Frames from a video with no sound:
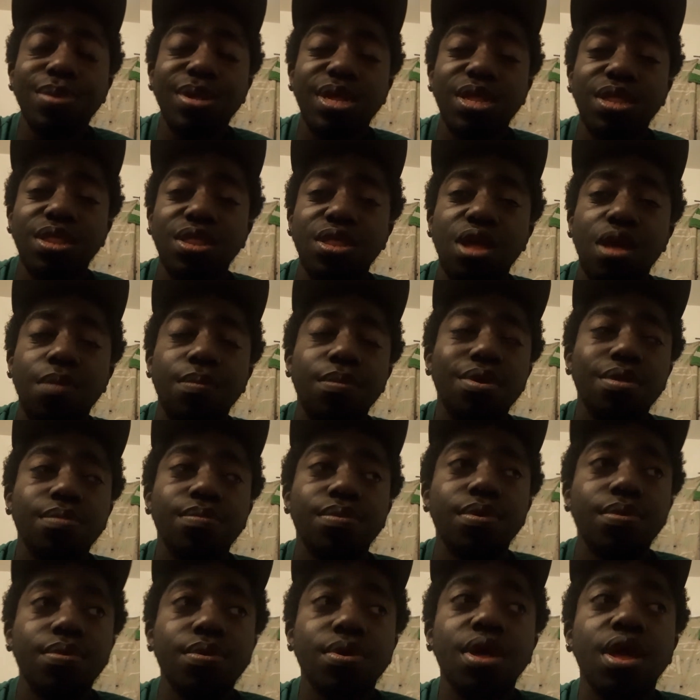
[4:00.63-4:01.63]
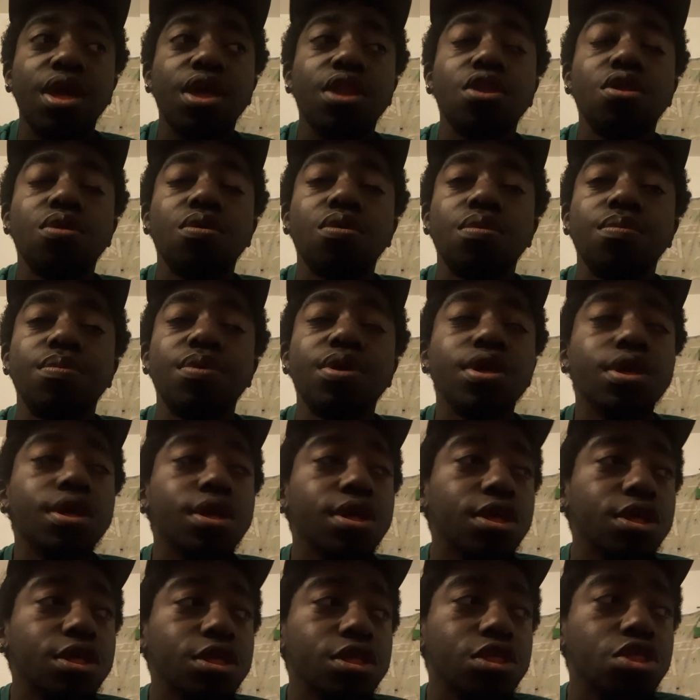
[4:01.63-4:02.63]
because not many people can do it
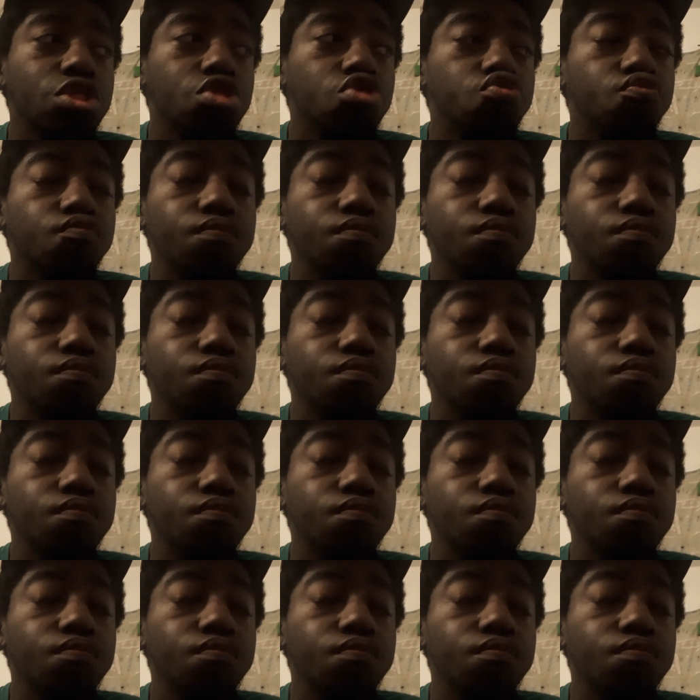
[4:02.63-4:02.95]
because